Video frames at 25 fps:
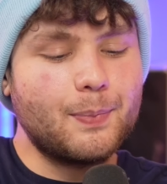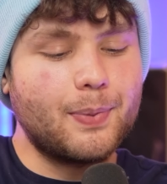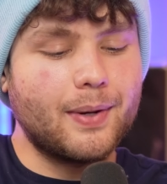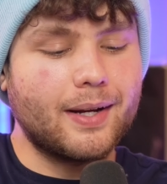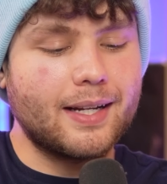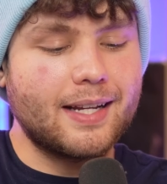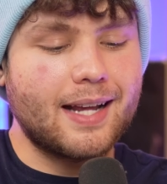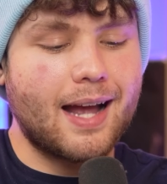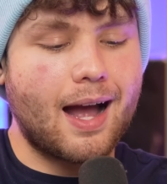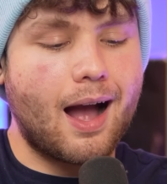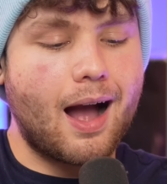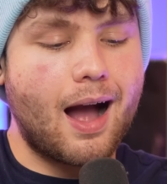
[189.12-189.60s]

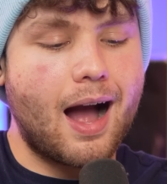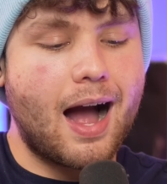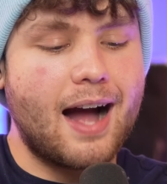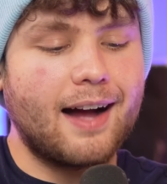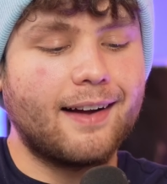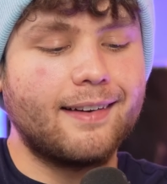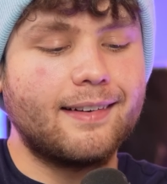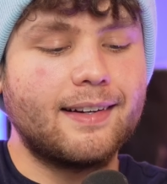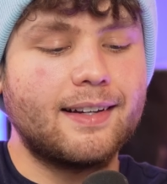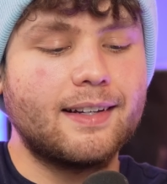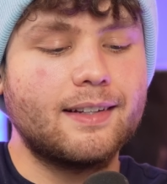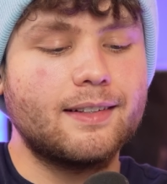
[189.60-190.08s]
but yeah,
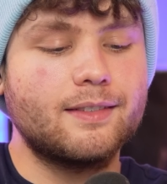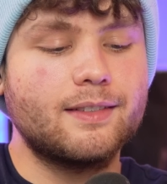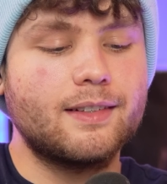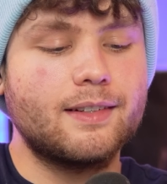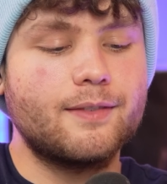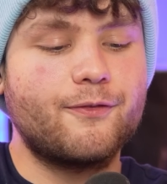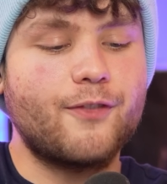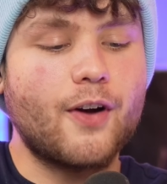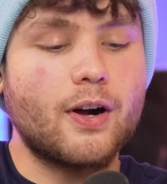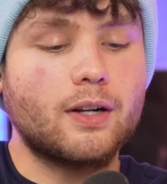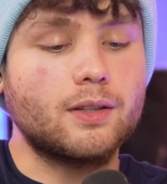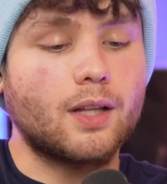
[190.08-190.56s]
on
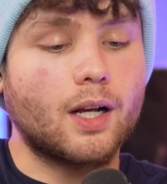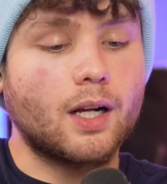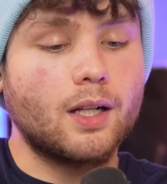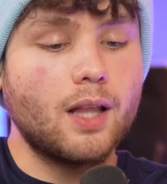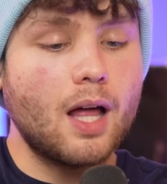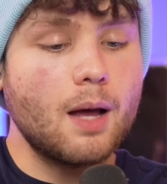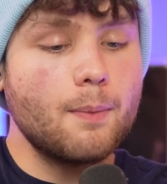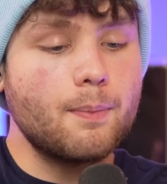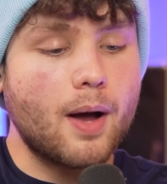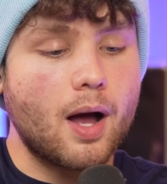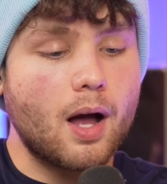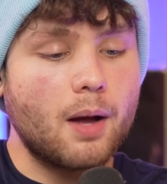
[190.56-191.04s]
fuck the
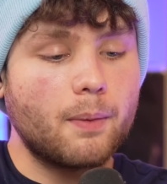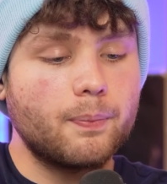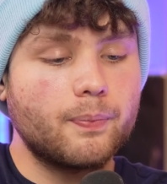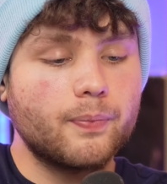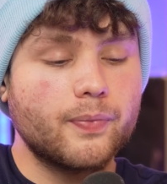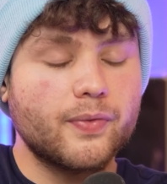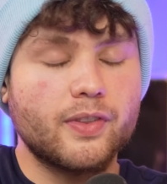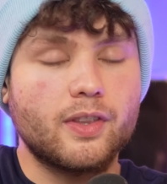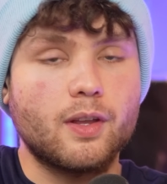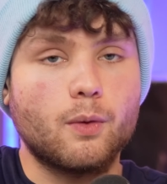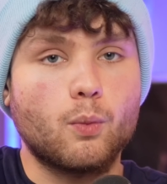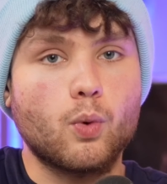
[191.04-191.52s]
club
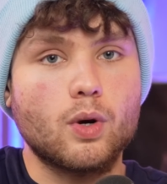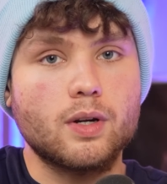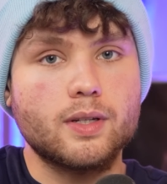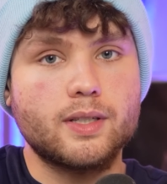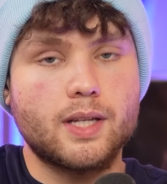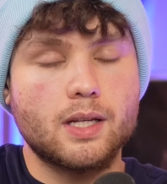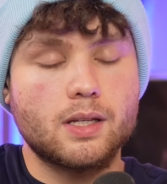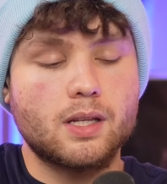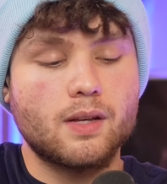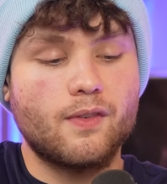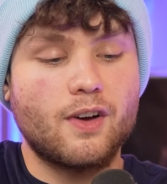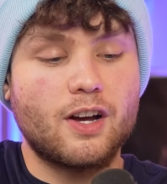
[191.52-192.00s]
up. The
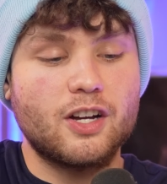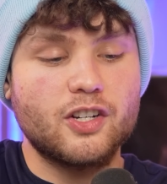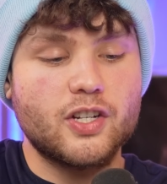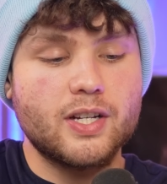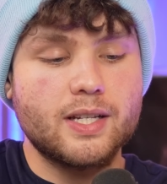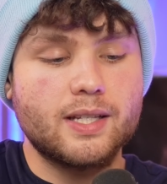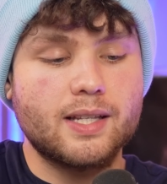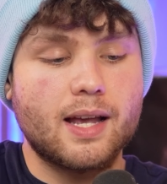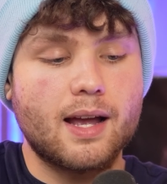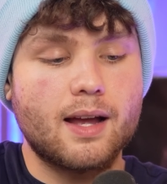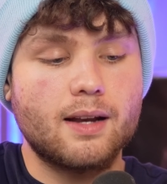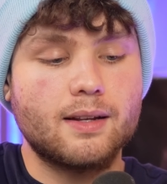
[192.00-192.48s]
worst diss of all,
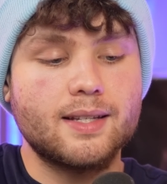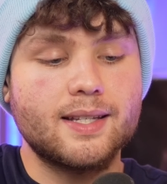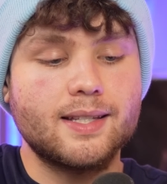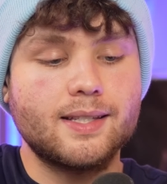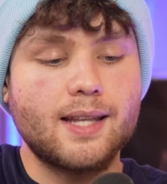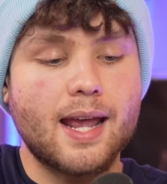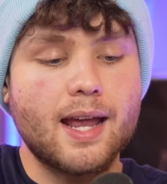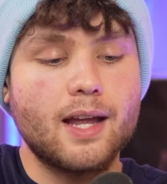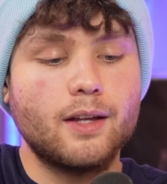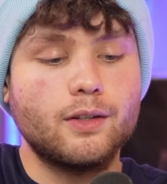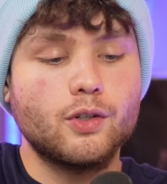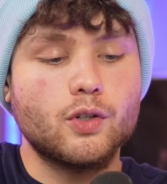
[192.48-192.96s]
she said,
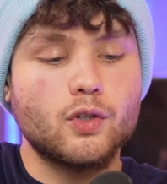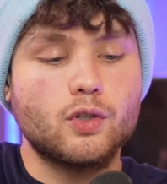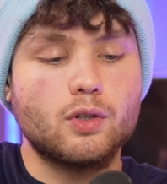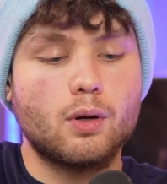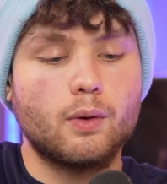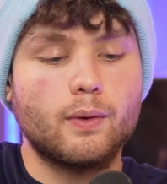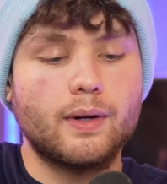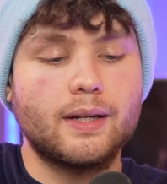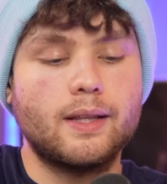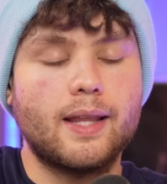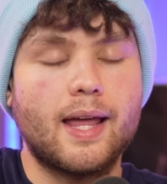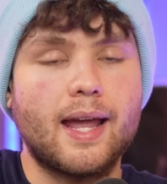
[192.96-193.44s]
"Stay in your
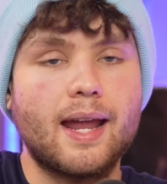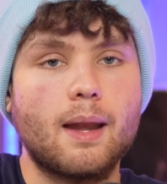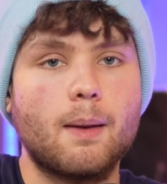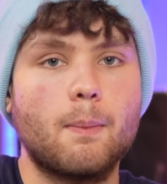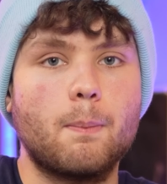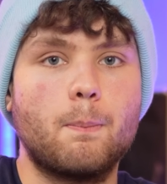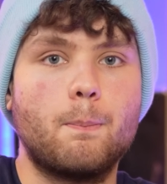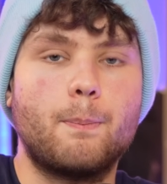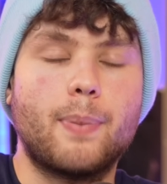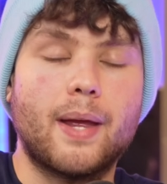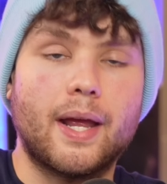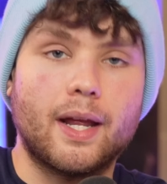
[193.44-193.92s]
Tory
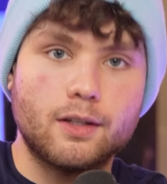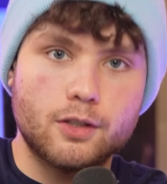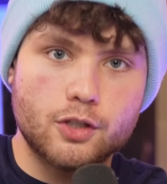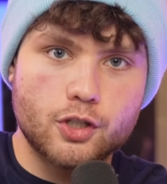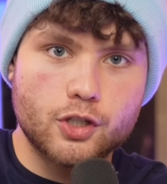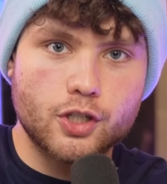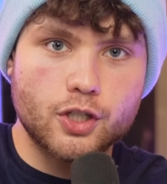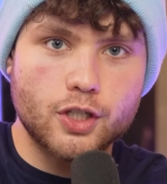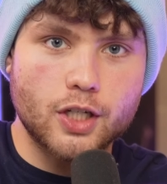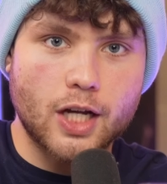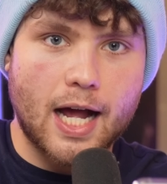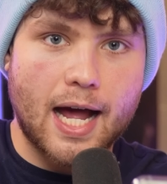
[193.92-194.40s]
Lane,
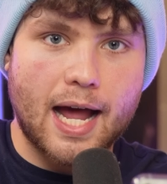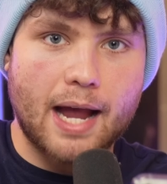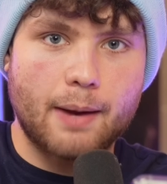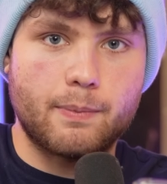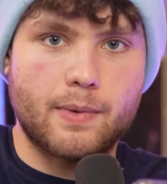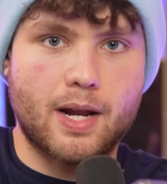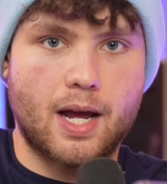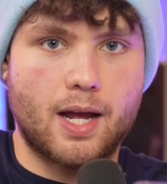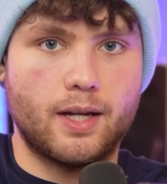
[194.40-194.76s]
bitch. I'm